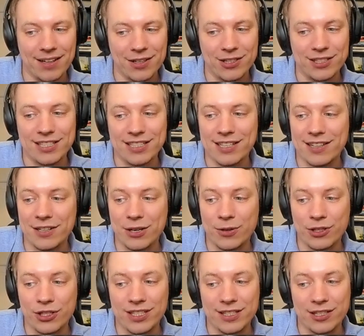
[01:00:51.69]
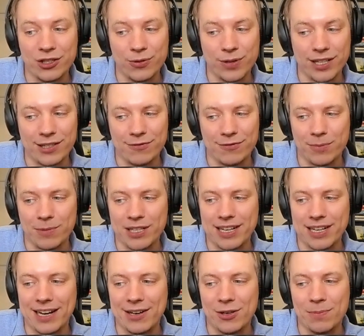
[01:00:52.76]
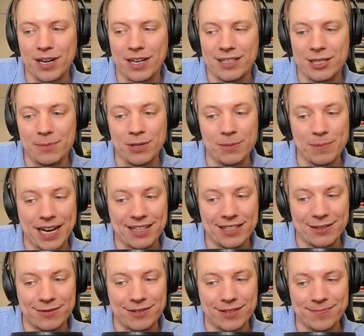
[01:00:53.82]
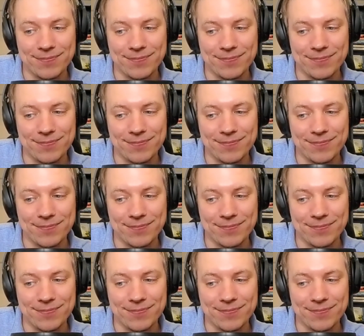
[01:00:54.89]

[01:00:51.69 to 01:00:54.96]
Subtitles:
Consider the coaching situation from a dialogue partner's perspective.